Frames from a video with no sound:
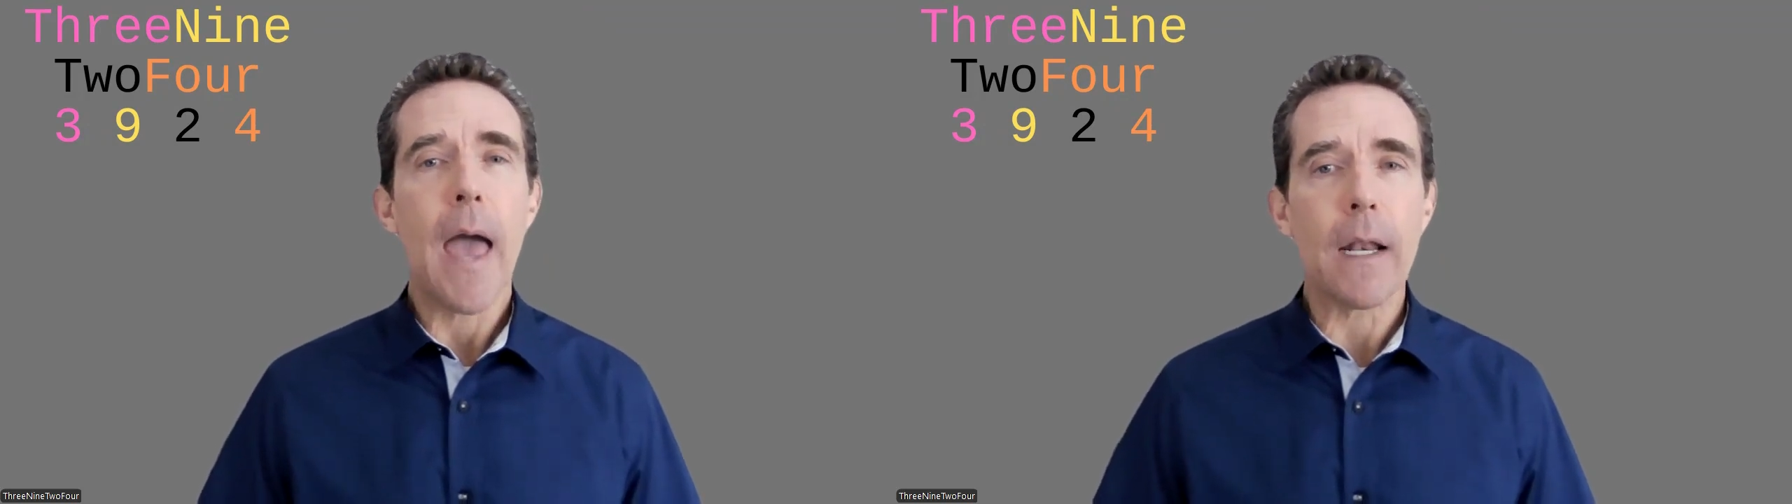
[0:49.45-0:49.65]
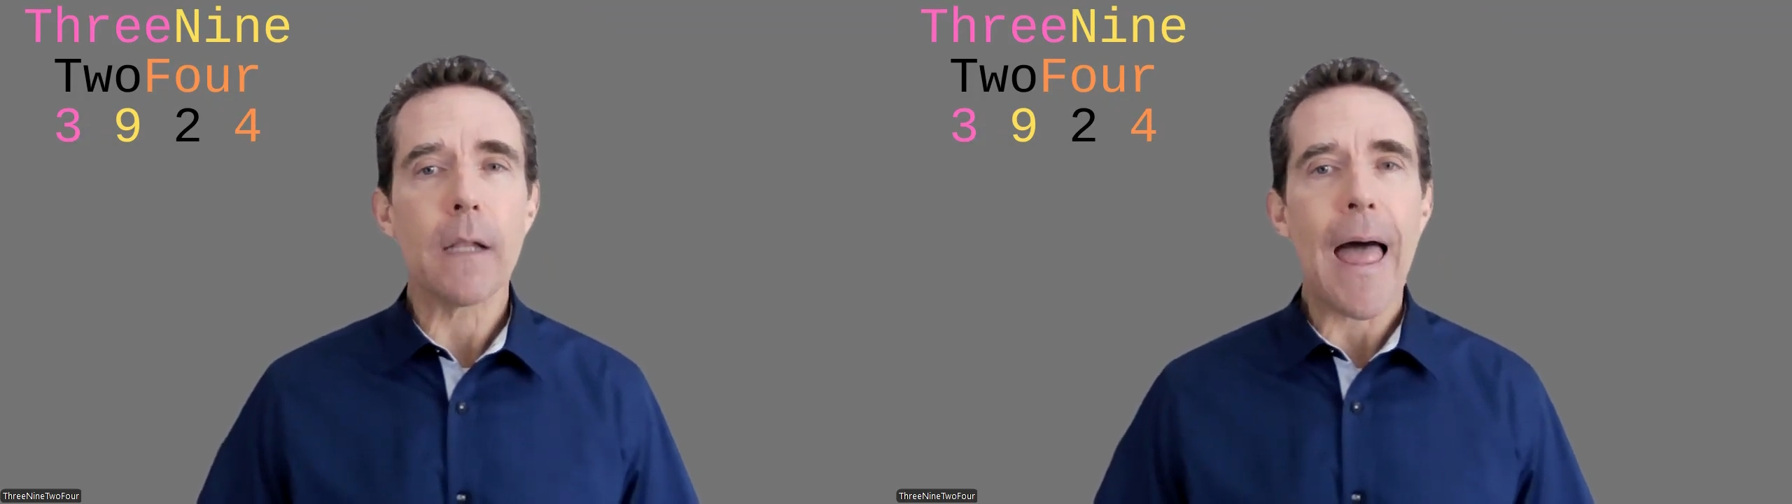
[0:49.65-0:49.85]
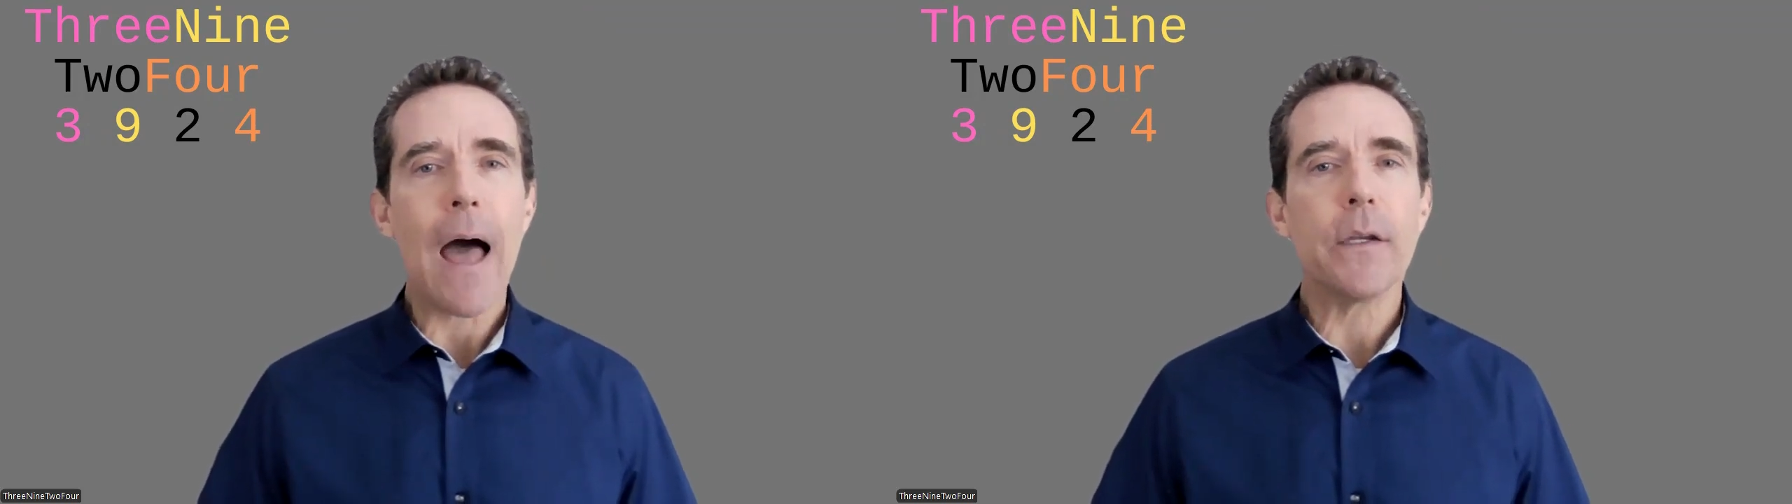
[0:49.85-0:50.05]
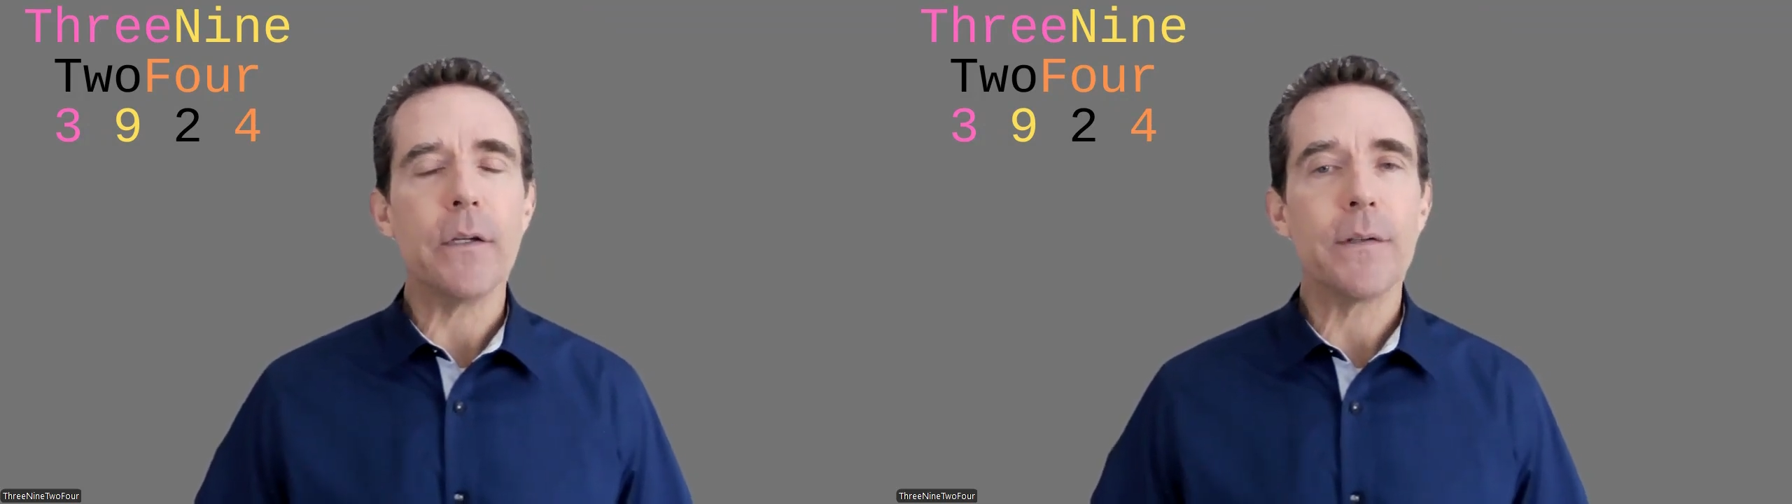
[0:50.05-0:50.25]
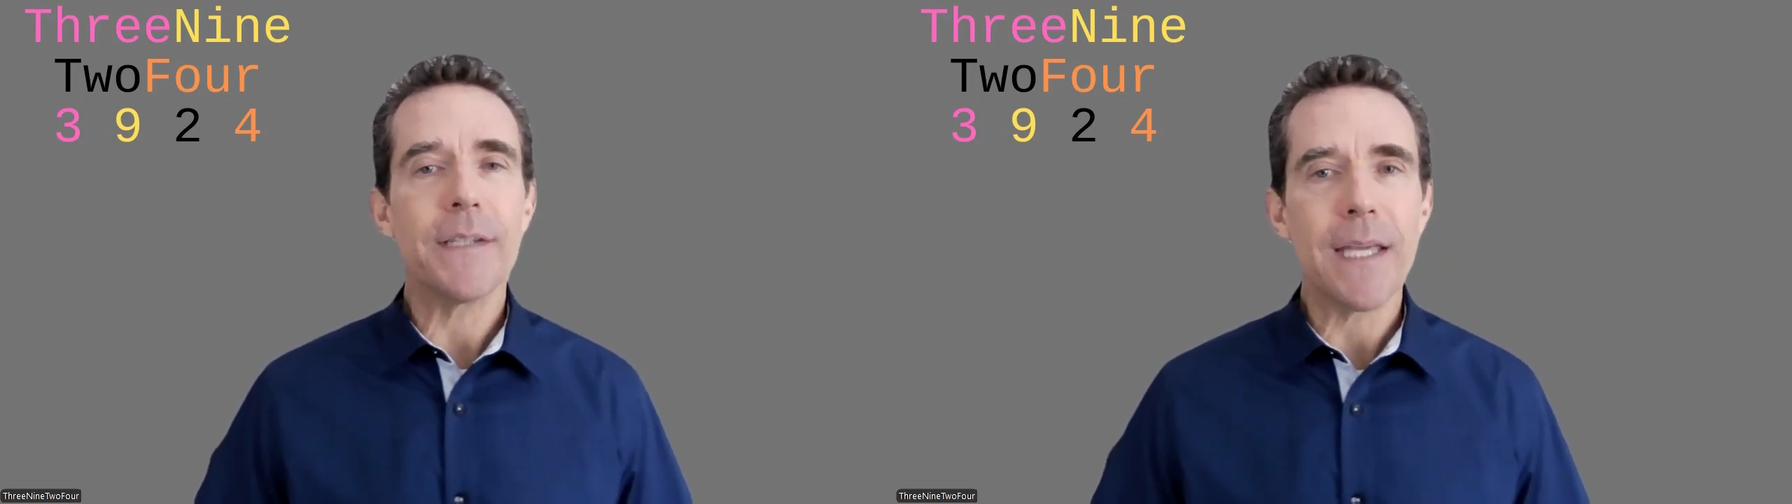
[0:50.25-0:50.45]
and allow
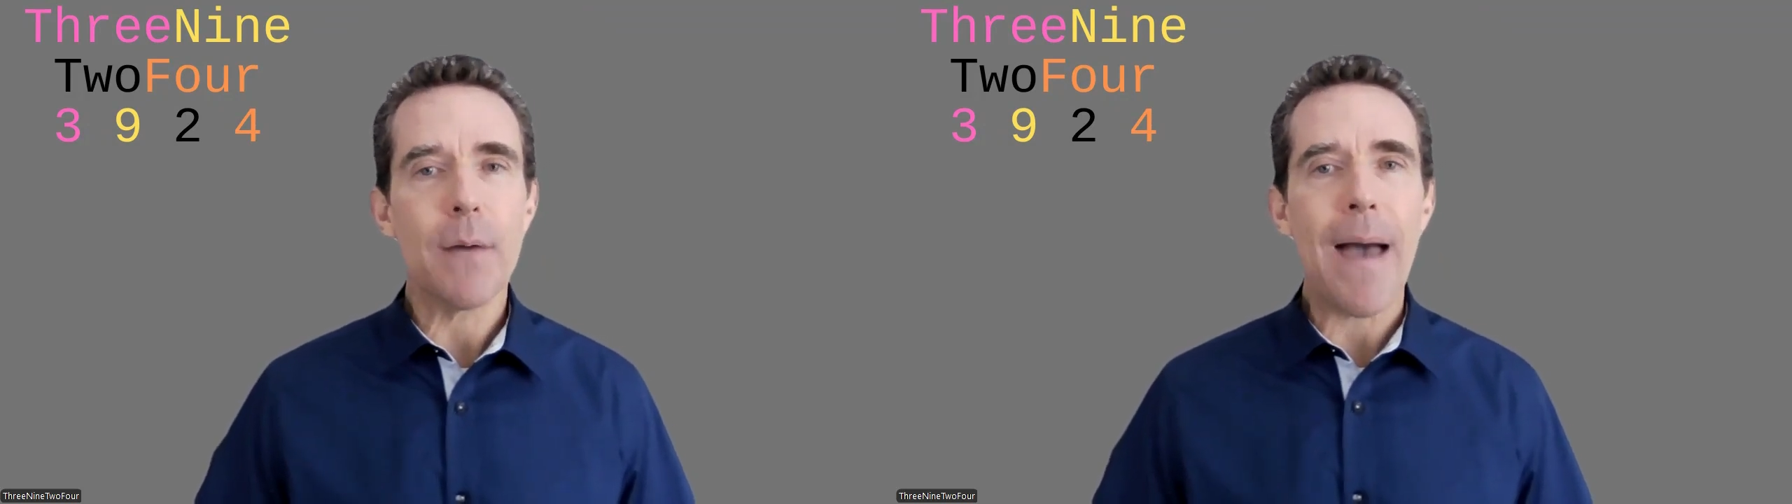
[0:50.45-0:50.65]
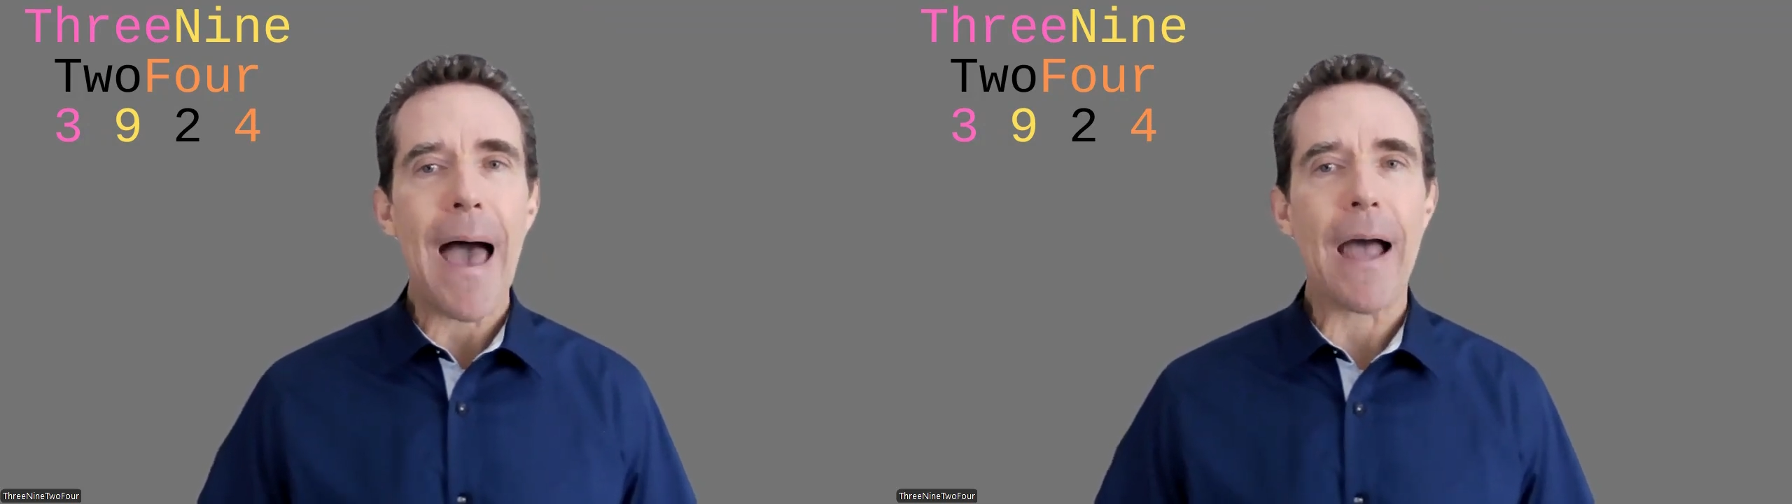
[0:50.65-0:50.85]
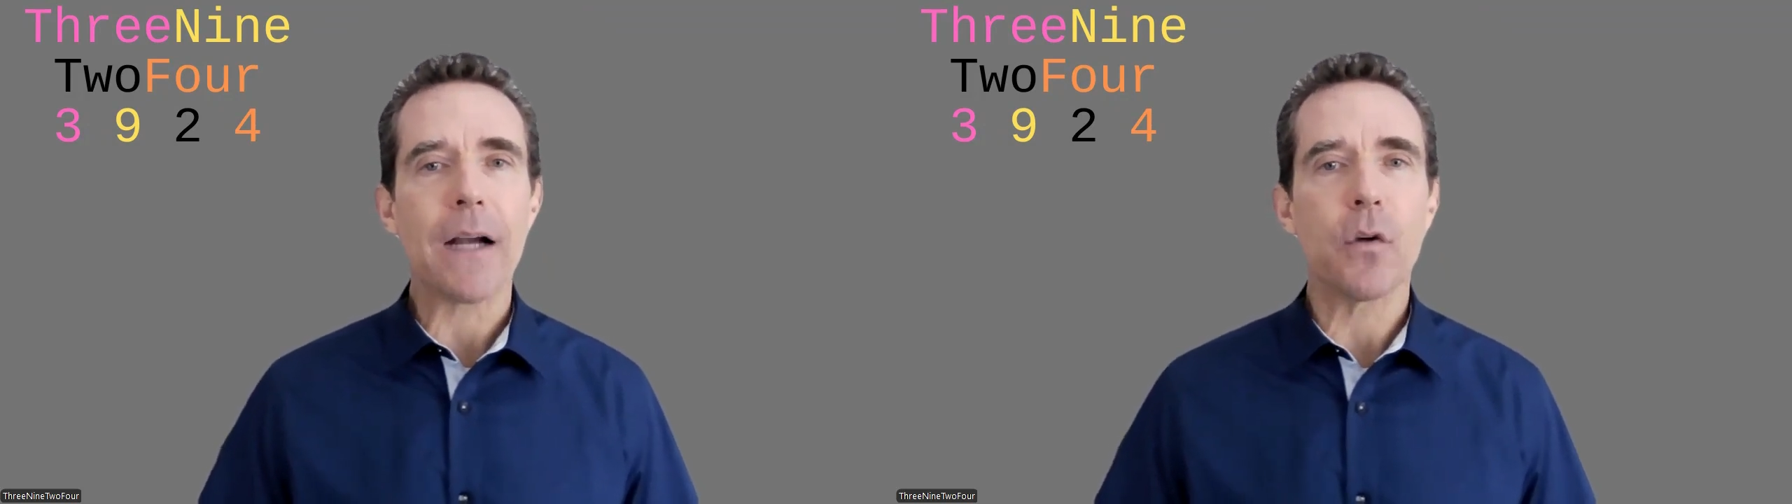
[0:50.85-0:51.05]
you to get back